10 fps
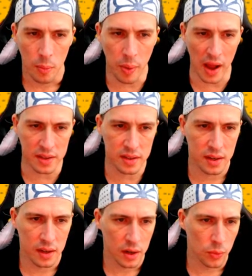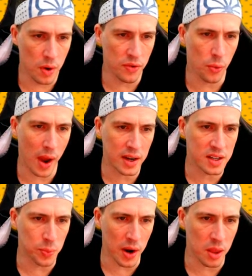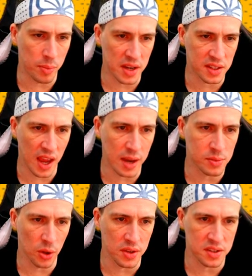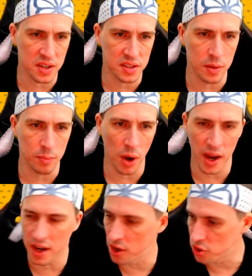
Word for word: But River Raid is one of the best games on the system by a country